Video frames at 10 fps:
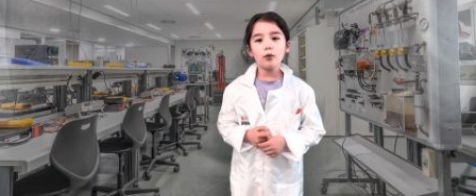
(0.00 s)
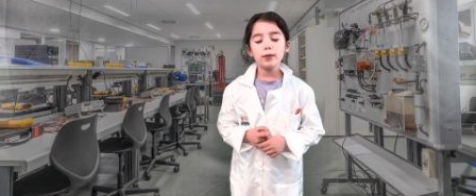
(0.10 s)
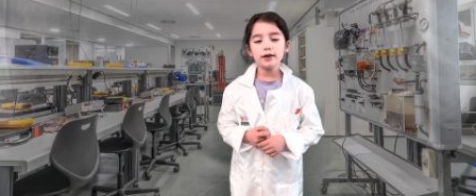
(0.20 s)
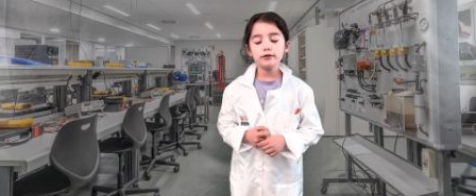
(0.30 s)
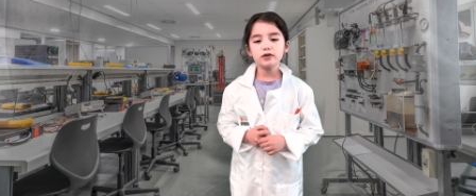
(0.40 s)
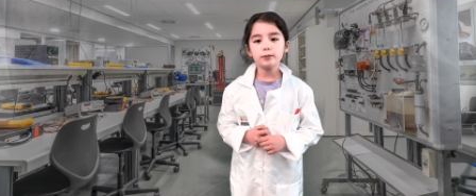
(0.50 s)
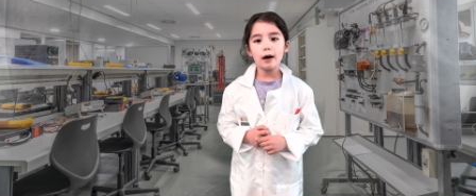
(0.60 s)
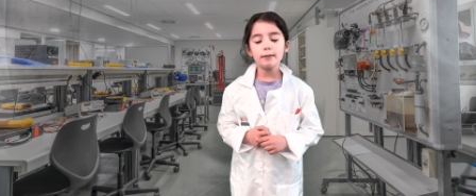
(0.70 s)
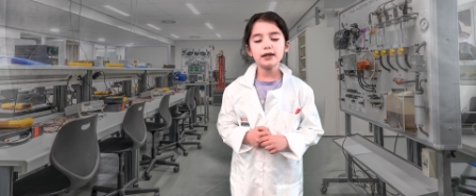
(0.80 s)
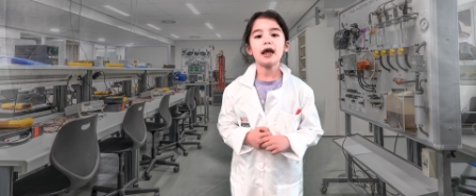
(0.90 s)
balloons pop
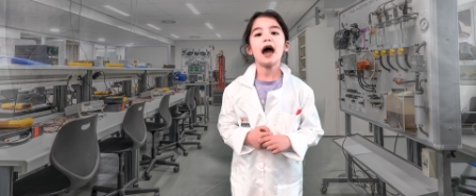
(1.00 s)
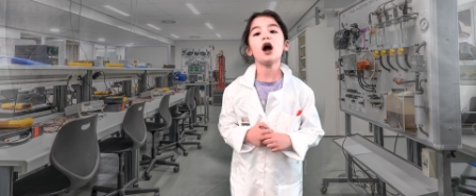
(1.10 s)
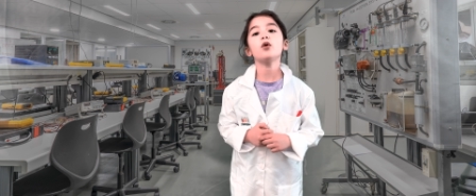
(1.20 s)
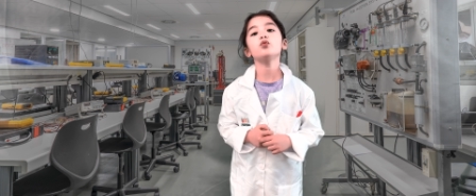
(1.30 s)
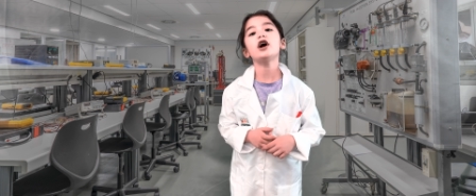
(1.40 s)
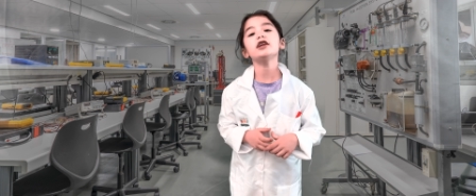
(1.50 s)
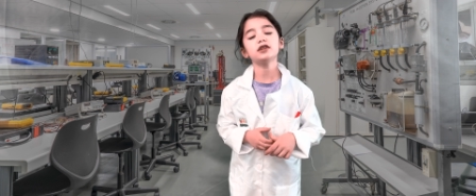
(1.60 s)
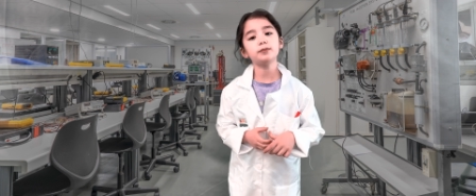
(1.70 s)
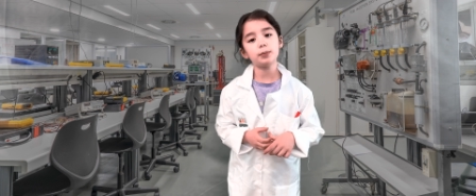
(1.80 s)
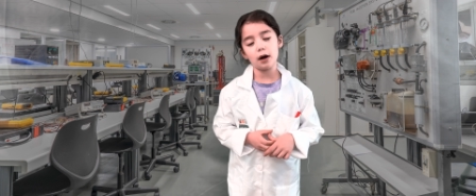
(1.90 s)
and how not to
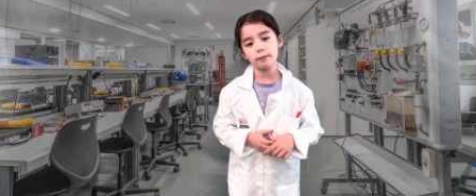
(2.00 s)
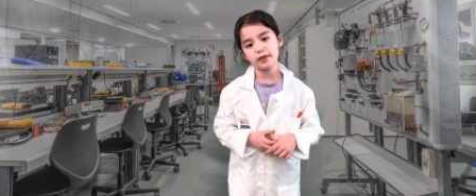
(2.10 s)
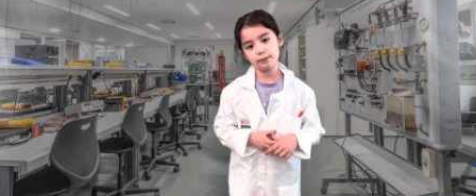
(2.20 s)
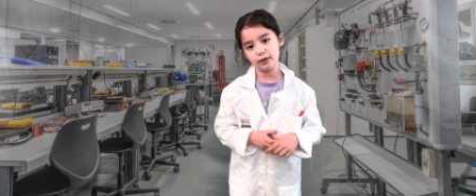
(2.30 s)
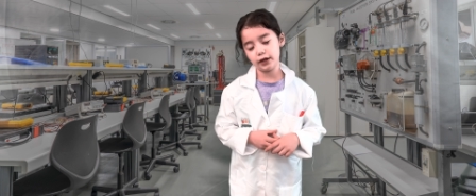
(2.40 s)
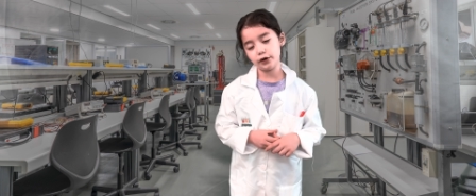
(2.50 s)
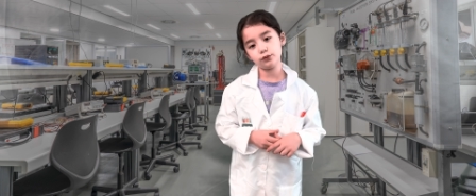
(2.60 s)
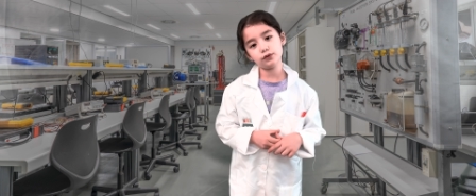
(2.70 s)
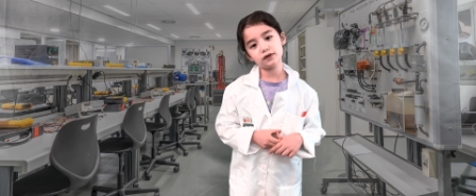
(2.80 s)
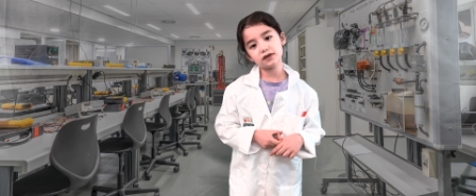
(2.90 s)
pop
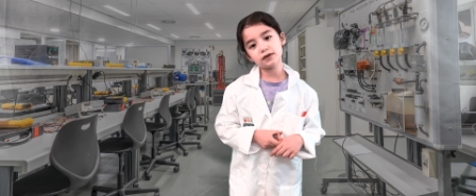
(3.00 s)
balloons.